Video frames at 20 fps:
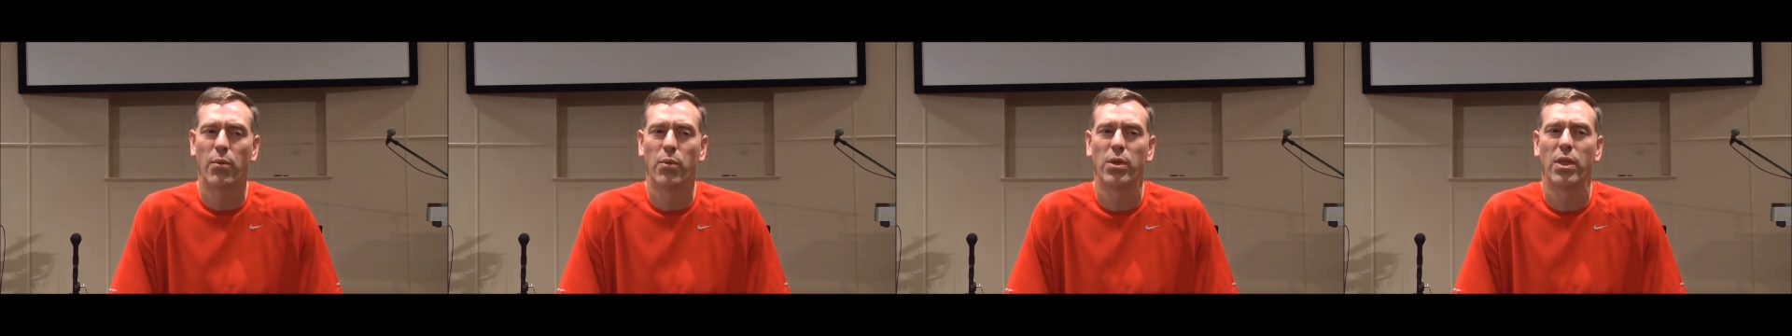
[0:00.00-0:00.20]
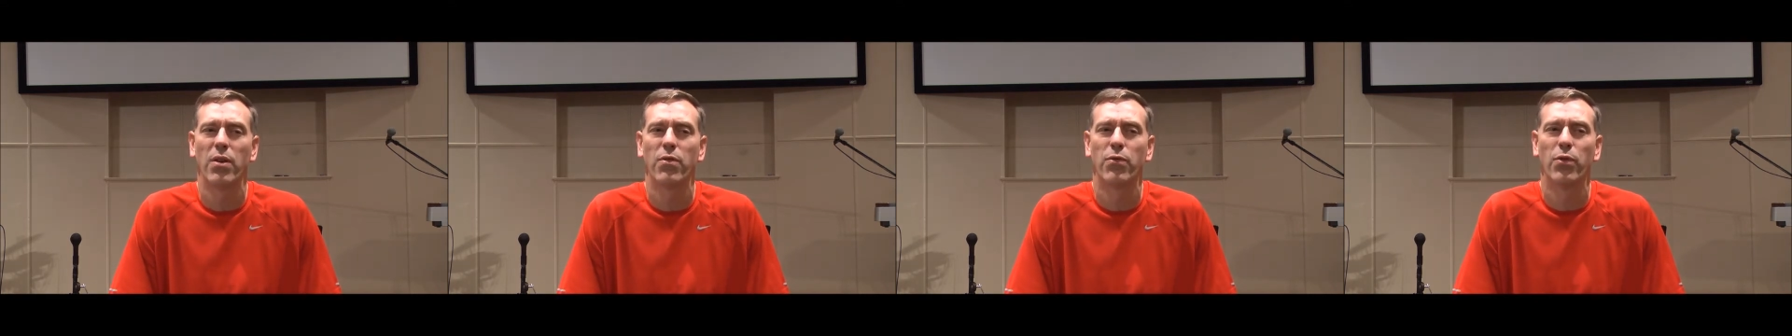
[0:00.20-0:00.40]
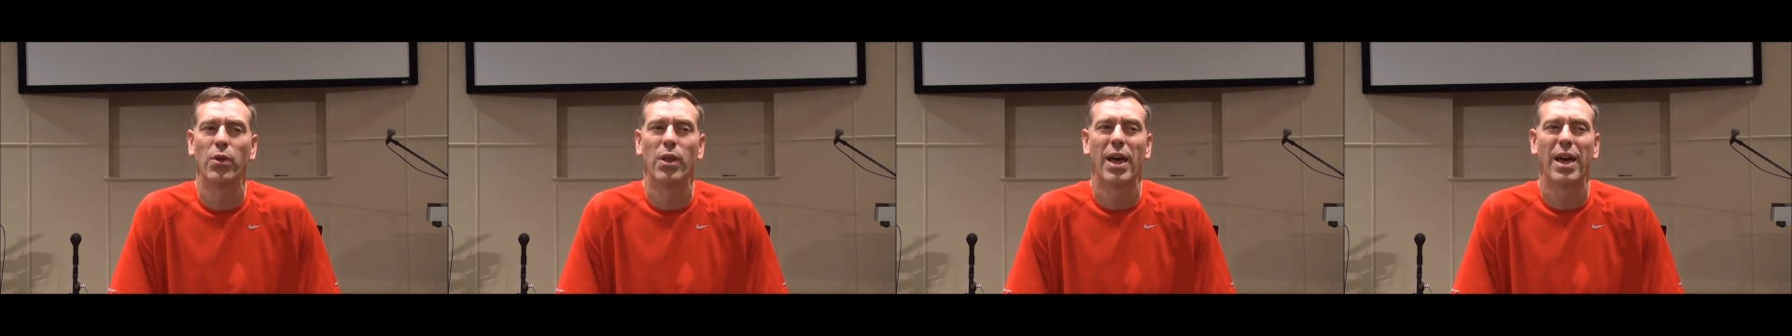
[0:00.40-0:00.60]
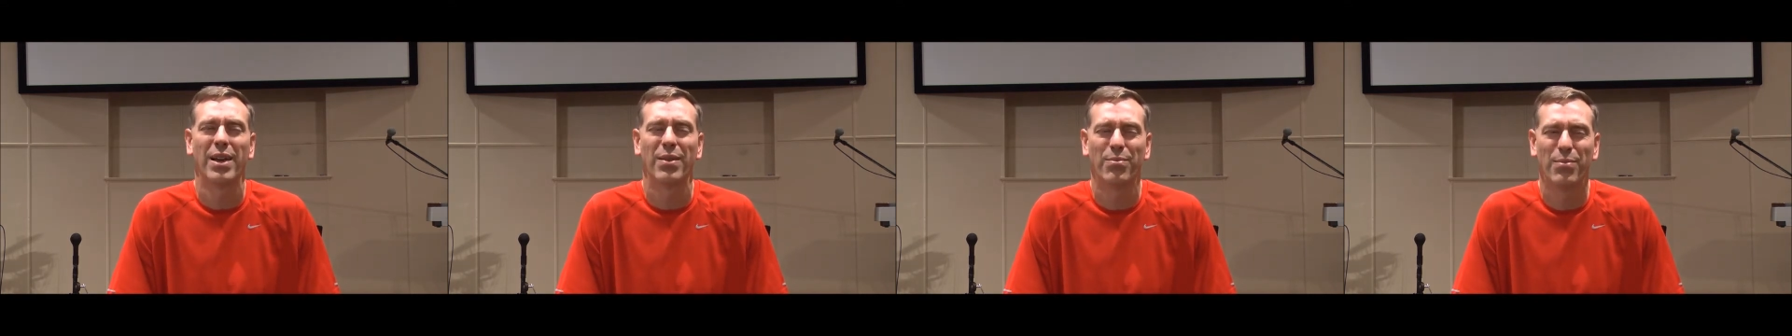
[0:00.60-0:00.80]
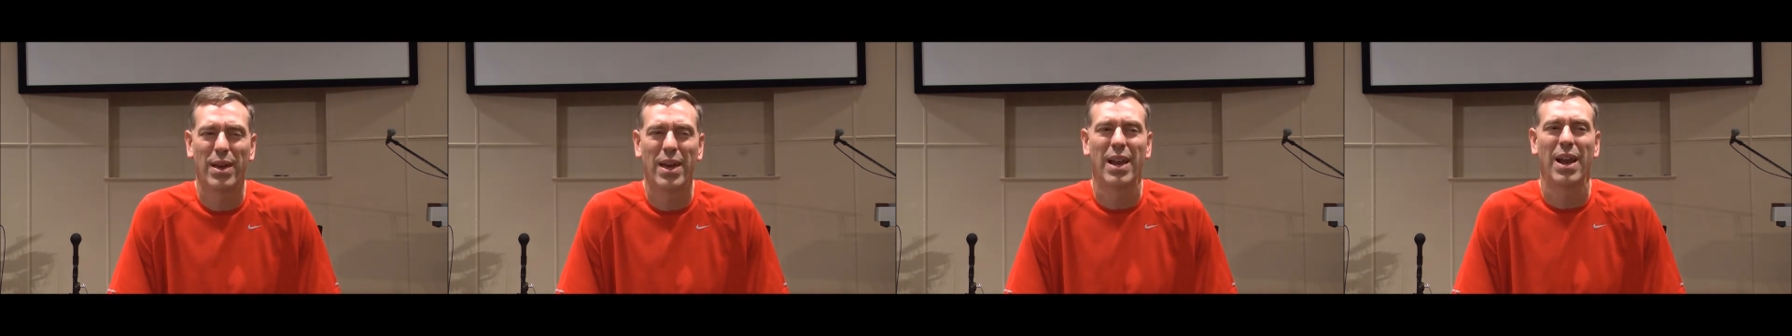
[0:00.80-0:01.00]
where they feel
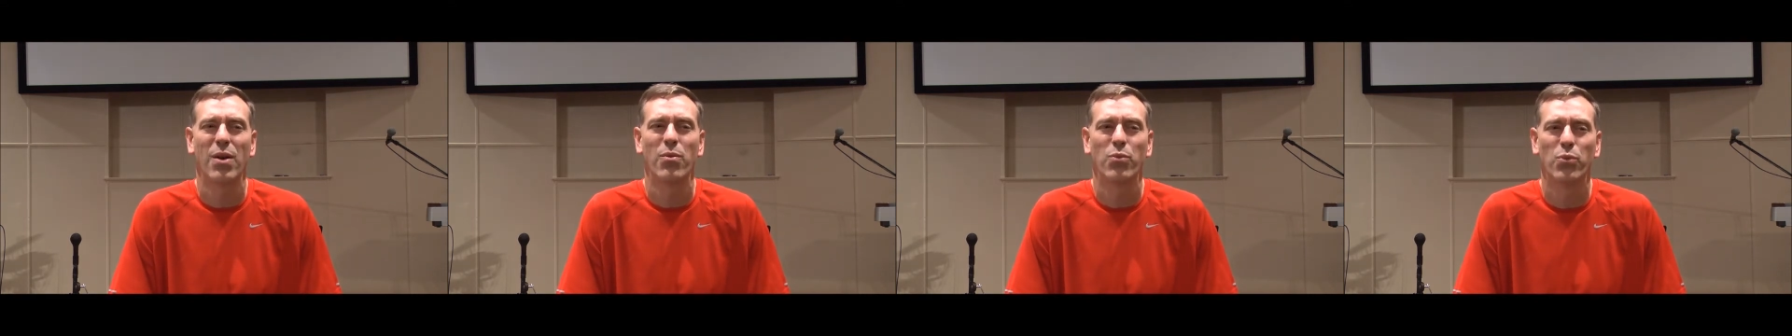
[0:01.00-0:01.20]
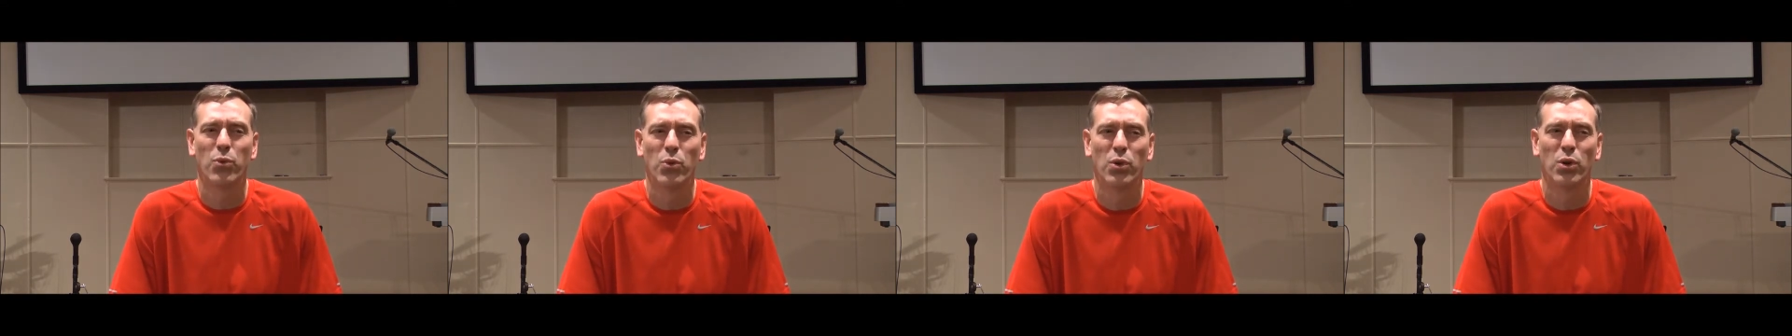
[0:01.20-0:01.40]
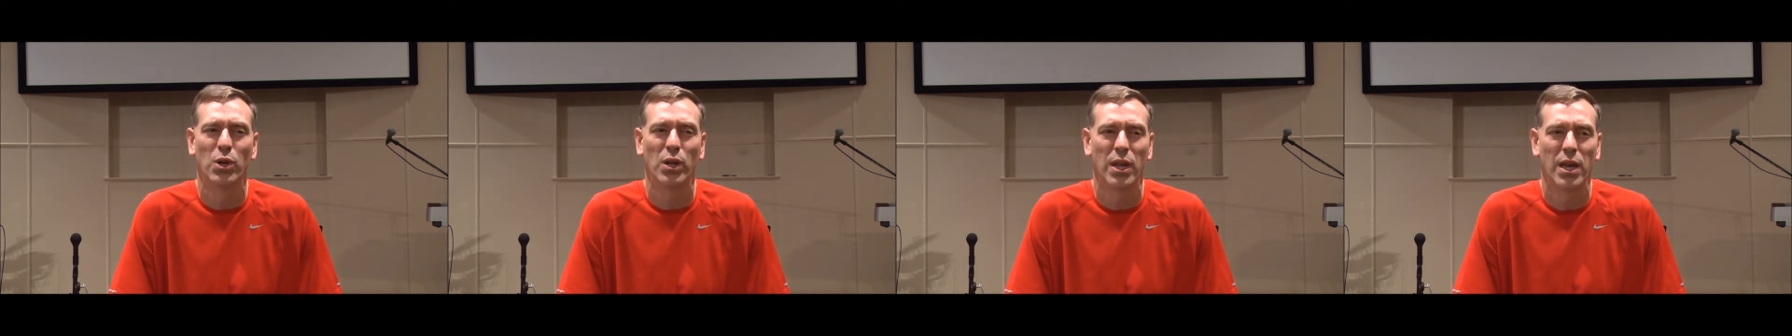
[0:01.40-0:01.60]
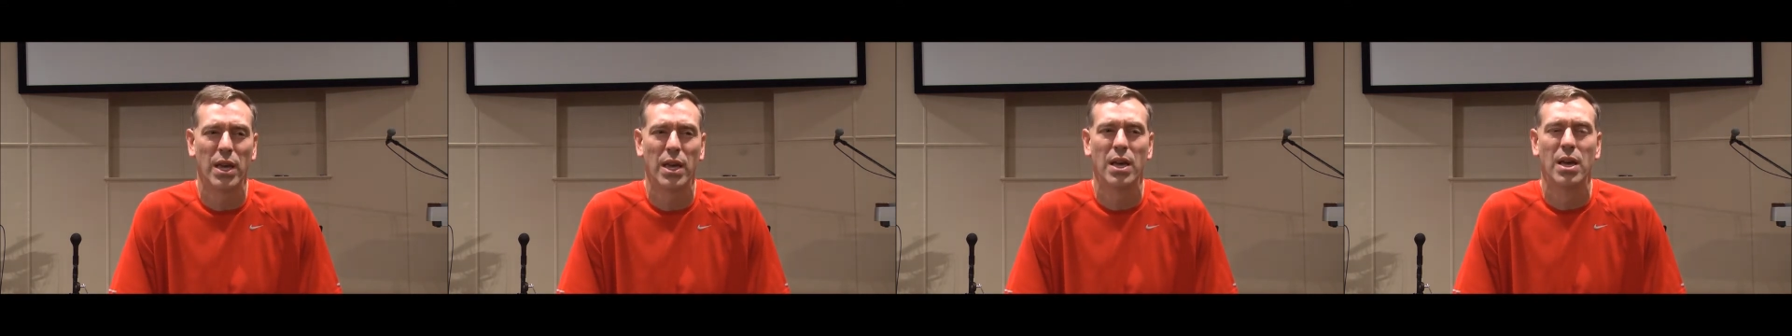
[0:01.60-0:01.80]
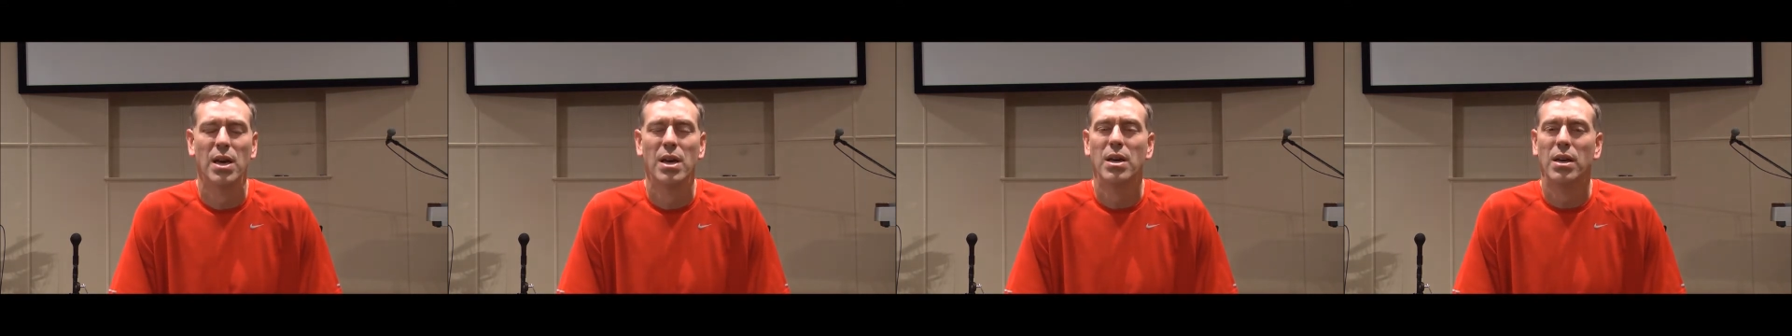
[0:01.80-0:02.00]
like, man, I
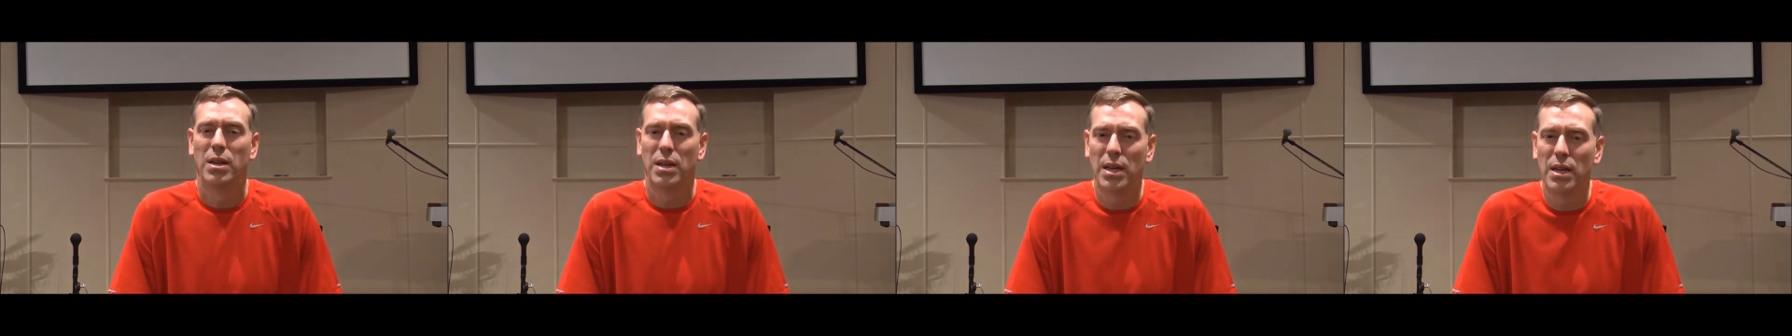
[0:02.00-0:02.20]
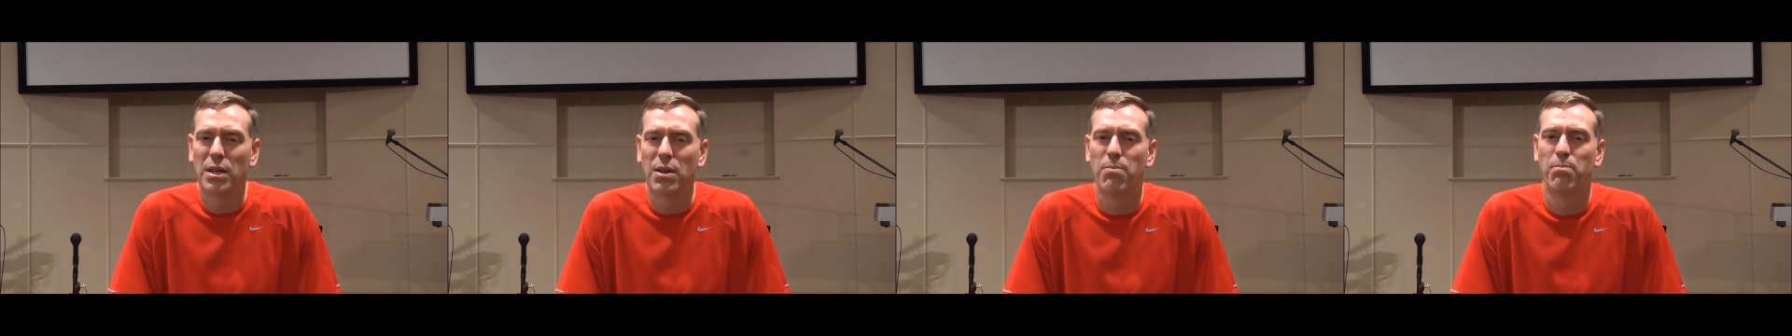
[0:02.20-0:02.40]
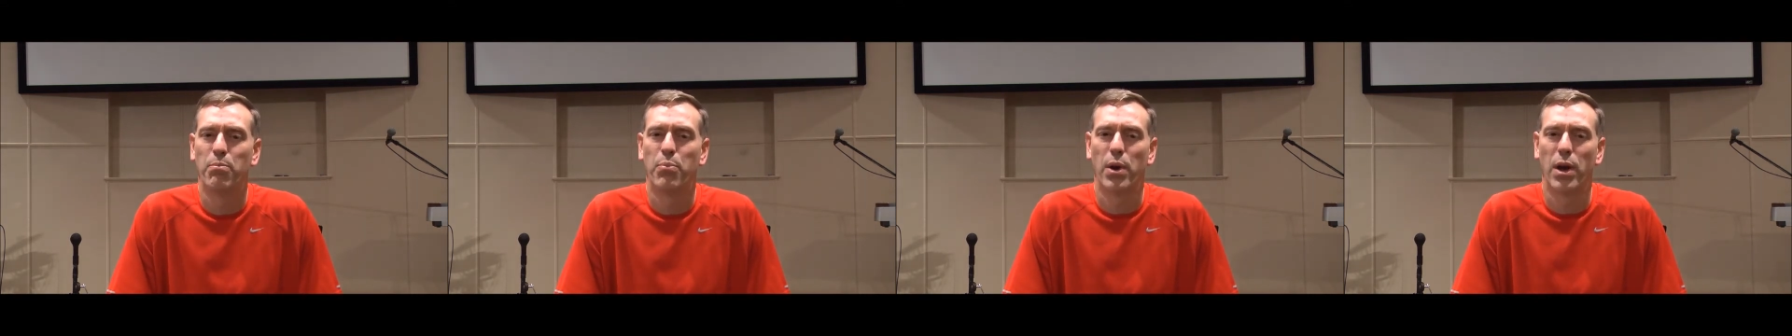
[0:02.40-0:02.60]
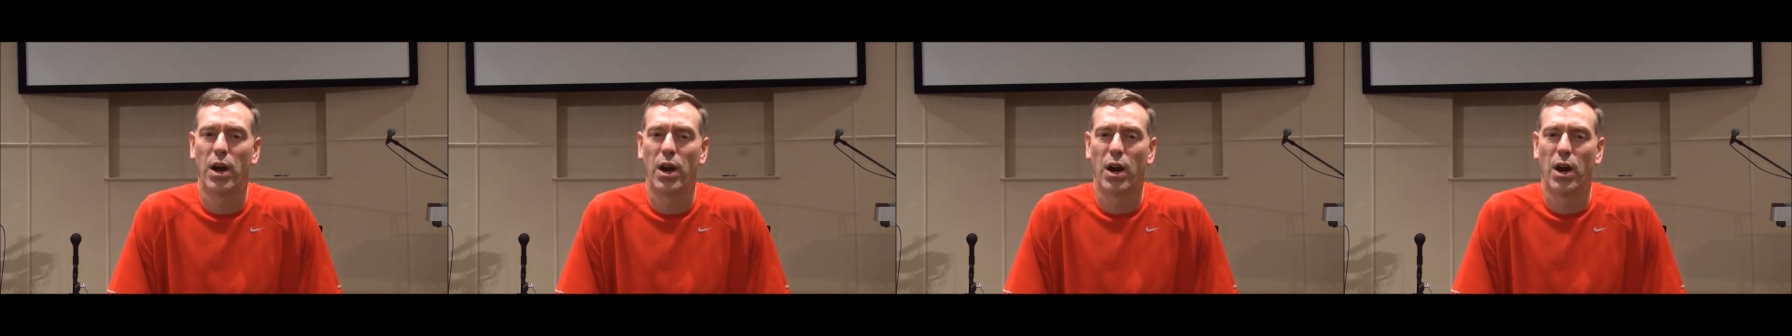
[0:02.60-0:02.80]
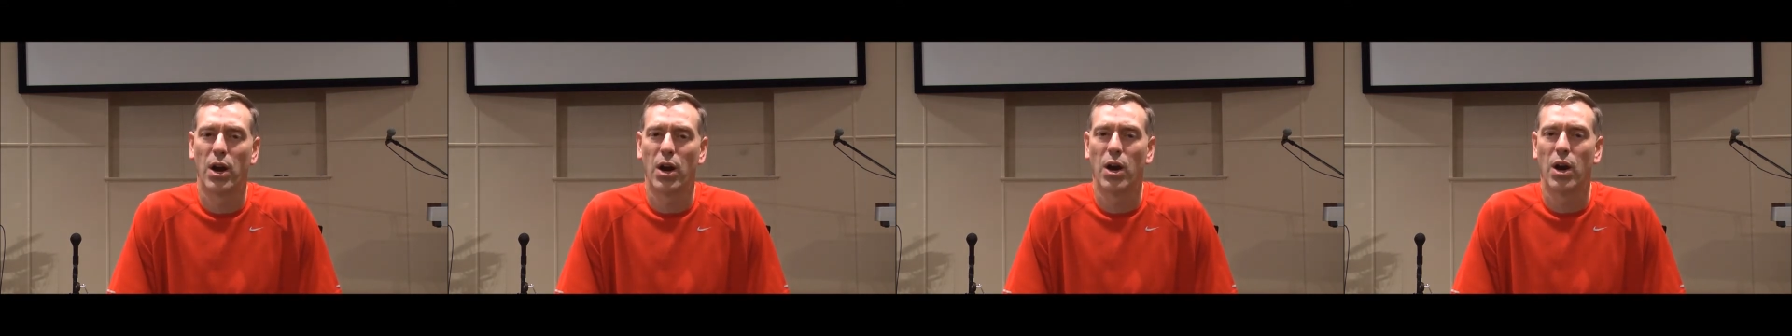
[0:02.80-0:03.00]
really need to
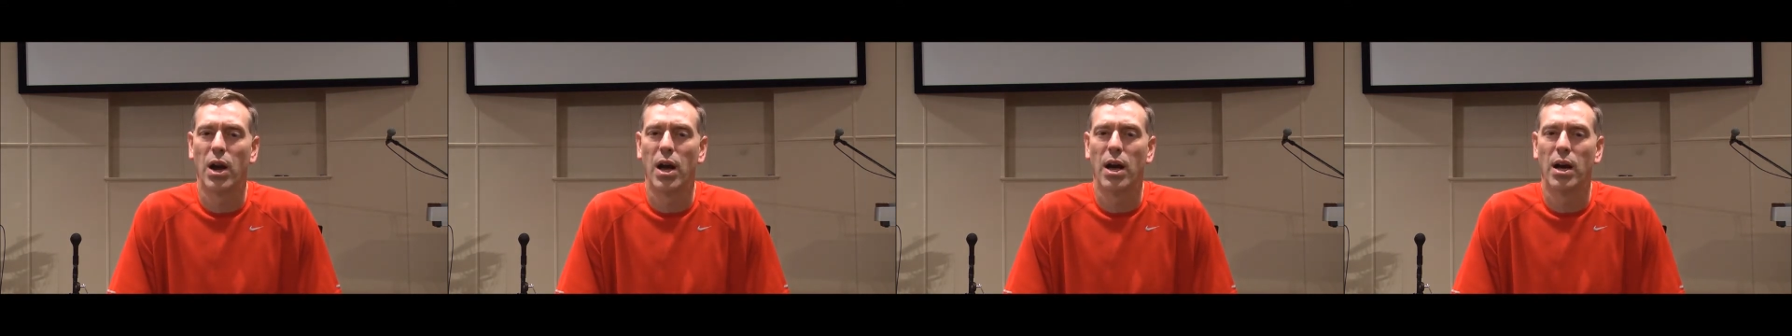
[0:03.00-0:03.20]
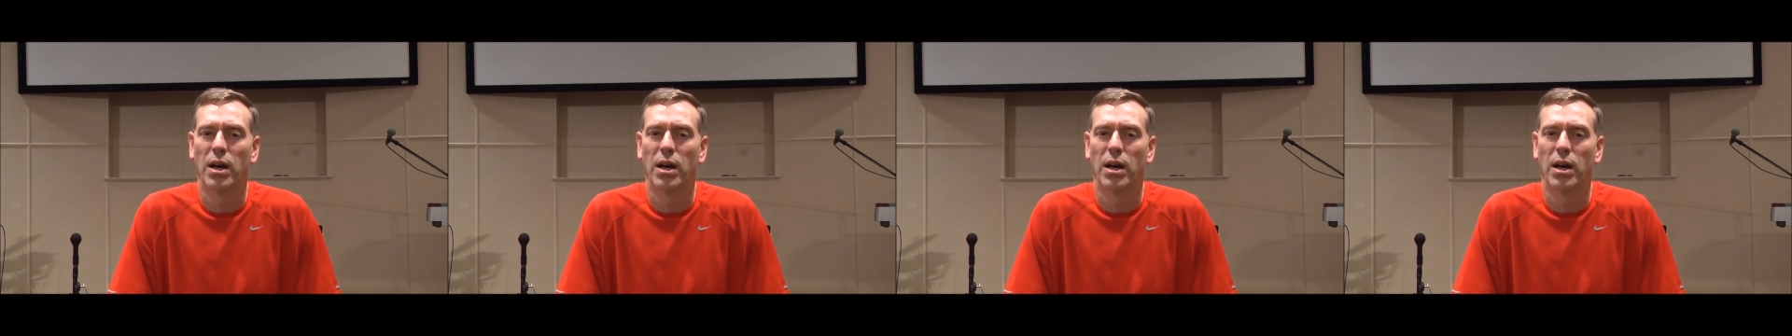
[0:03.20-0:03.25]
bear